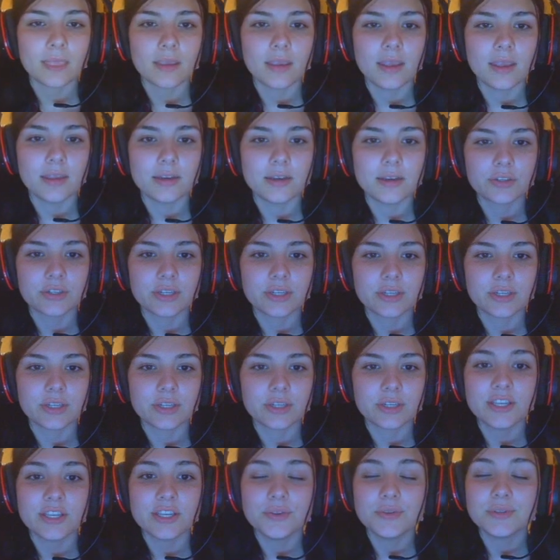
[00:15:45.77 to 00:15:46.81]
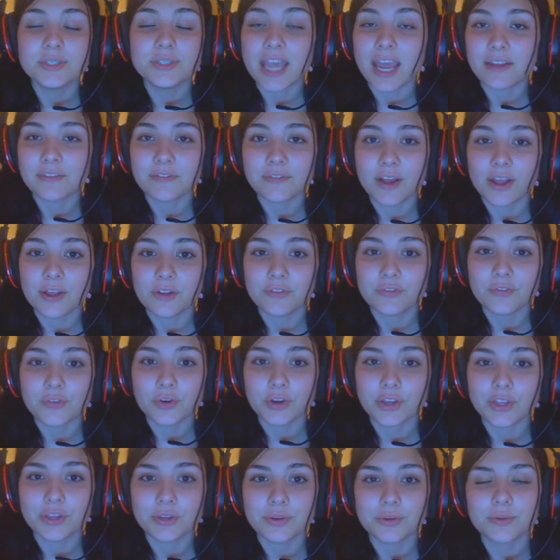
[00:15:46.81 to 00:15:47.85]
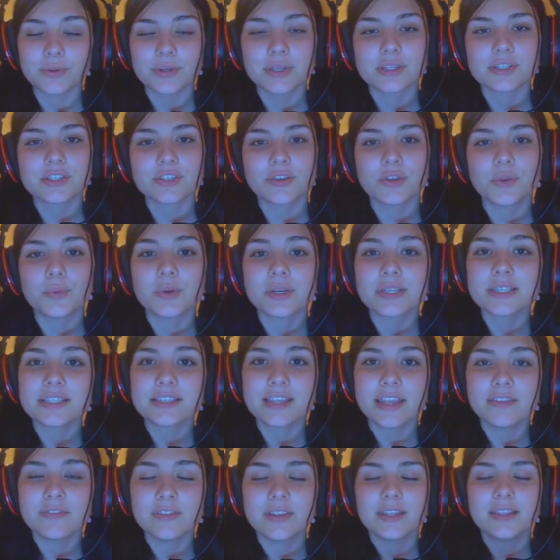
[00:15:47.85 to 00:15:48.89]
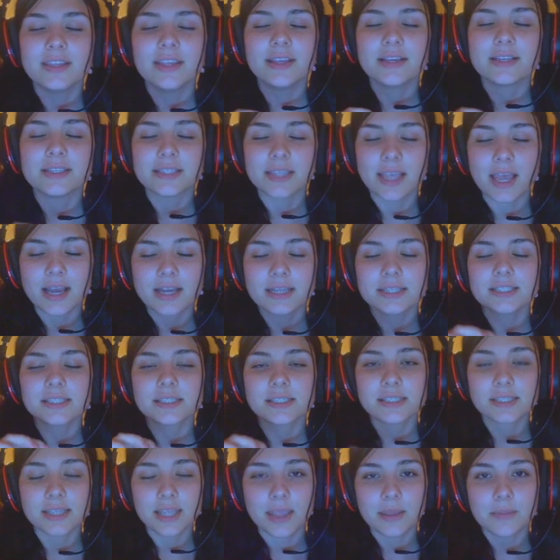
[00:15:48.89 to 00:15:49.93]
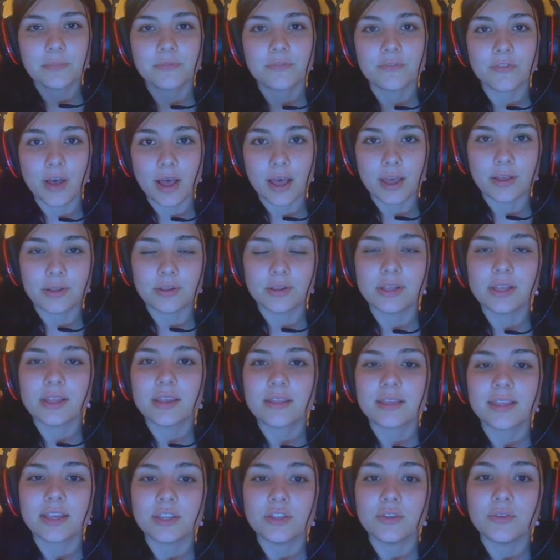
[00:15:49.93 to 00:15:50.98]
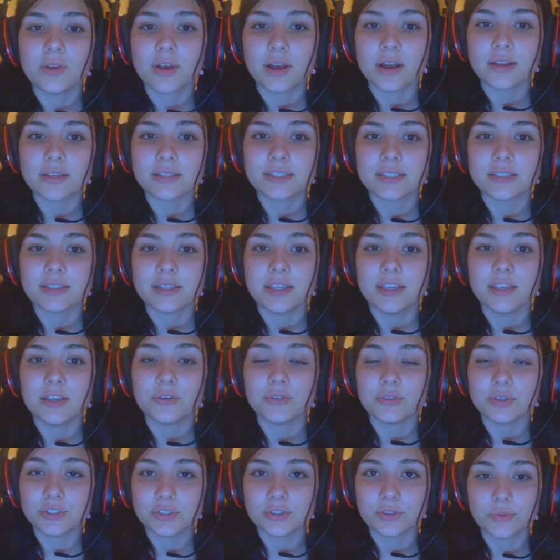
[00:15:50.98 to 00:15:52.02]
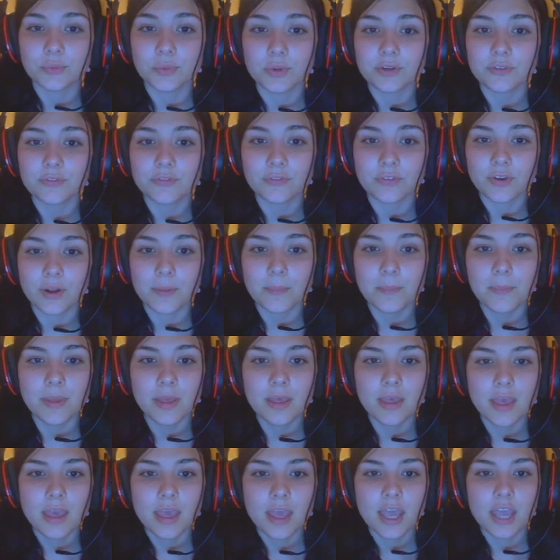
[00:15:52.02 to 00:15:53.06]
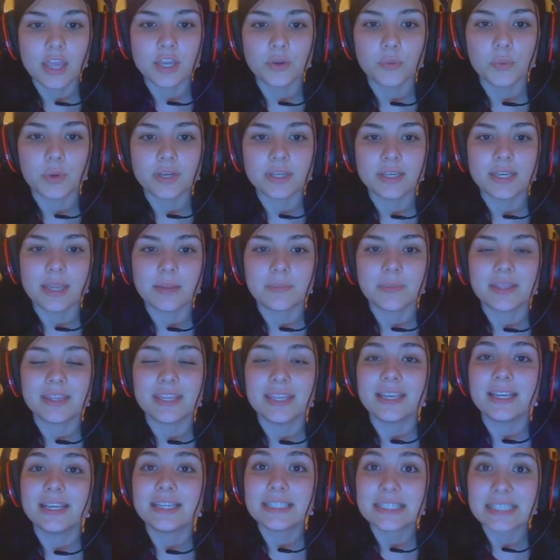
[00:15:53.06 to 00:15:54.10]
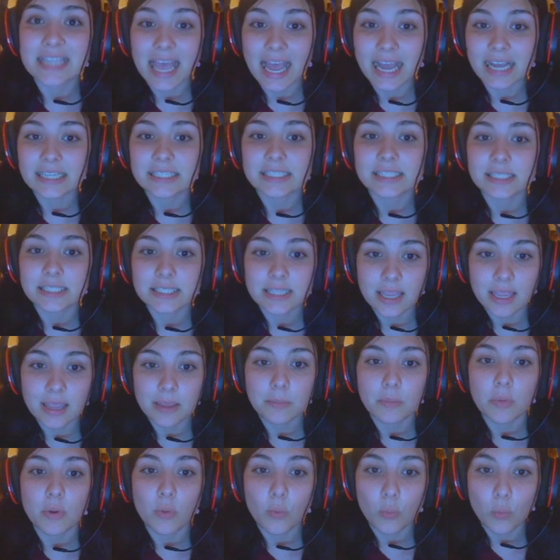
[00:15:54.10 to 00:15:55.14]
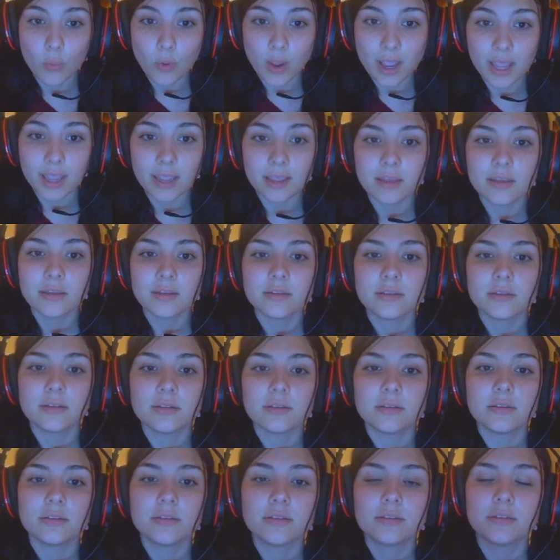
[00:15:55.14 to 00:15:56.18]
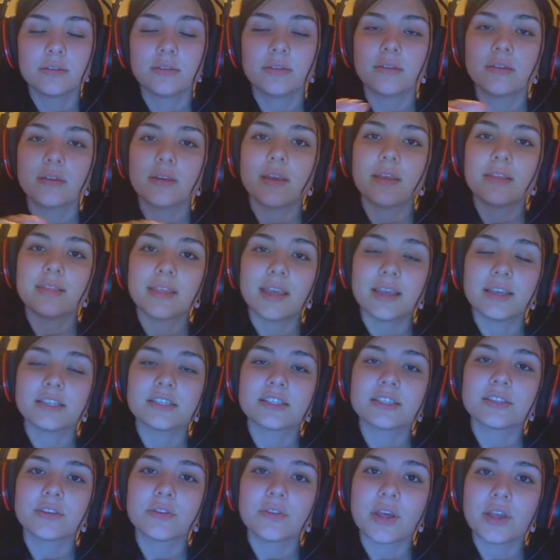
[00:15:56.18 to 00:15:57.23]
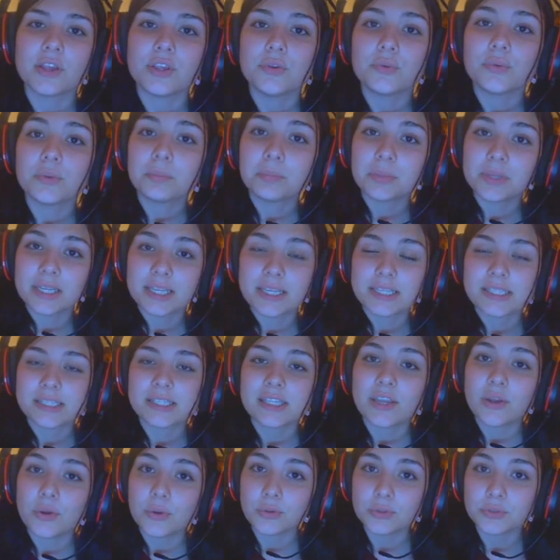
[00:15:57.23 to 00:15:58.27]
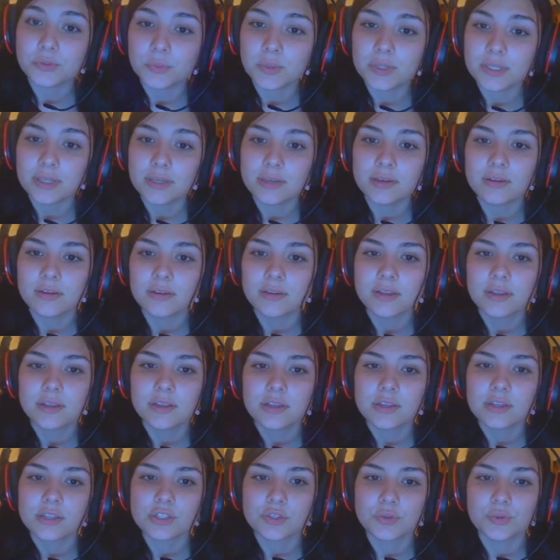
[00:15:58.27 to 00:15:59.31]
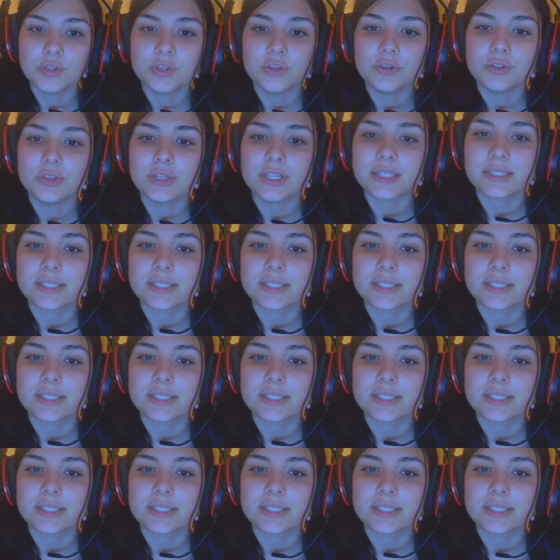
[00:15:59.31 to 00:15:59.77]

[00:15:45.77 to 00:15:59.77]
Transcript: and it creates a new DAT file for you. So you want to save it in the exact same file that you got the original one from, and you want to name it the exact same way. That is so that you replace the old one. So when you click